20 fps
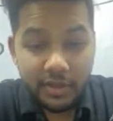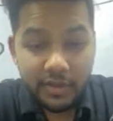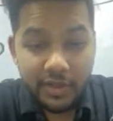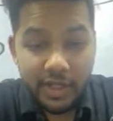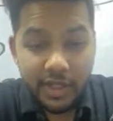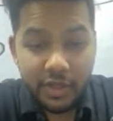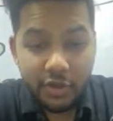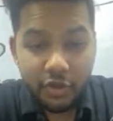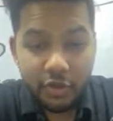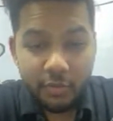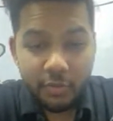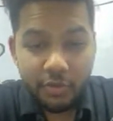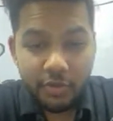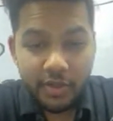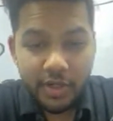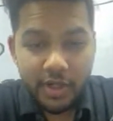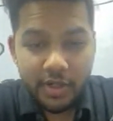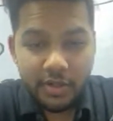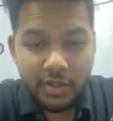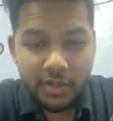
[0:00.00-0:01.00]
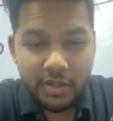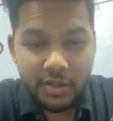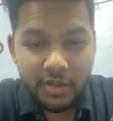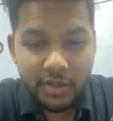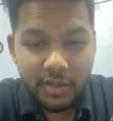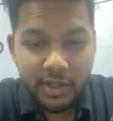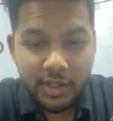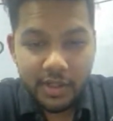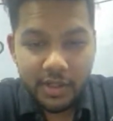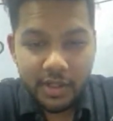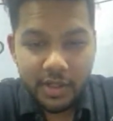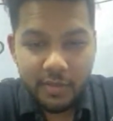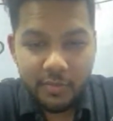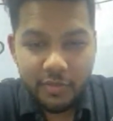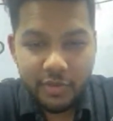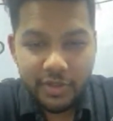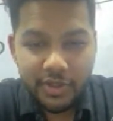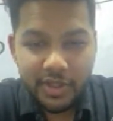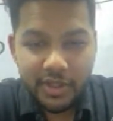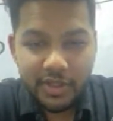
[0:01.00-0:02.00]
Thank you, Buran. I
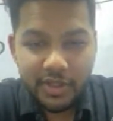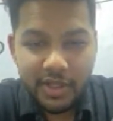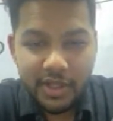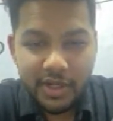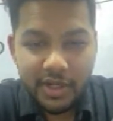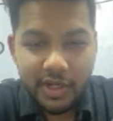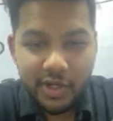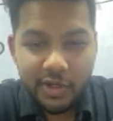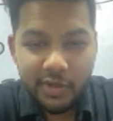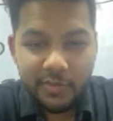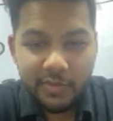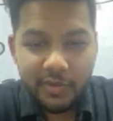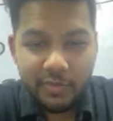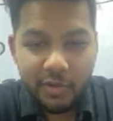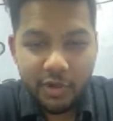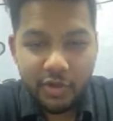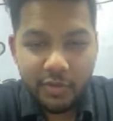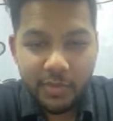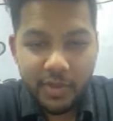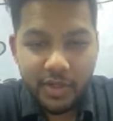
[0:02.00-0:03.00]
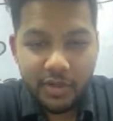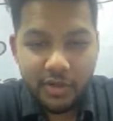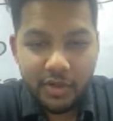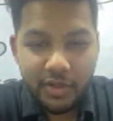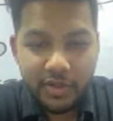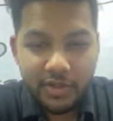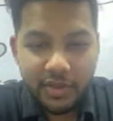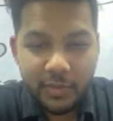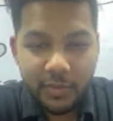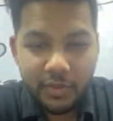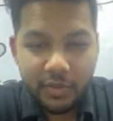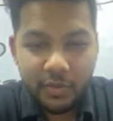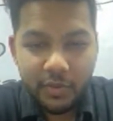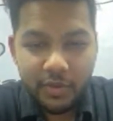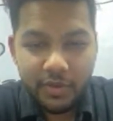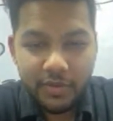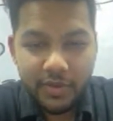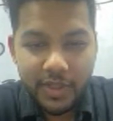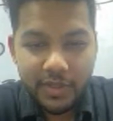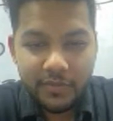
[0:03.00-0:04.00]
appreciate that. I hope you've automated on exchange. We don't
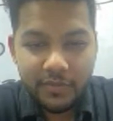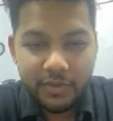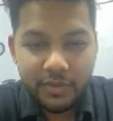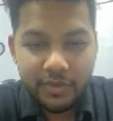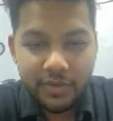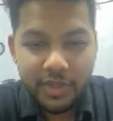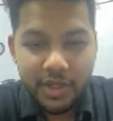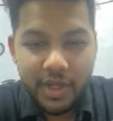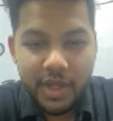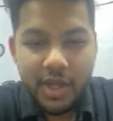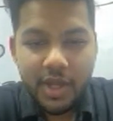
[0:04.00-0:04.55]
want to transfer.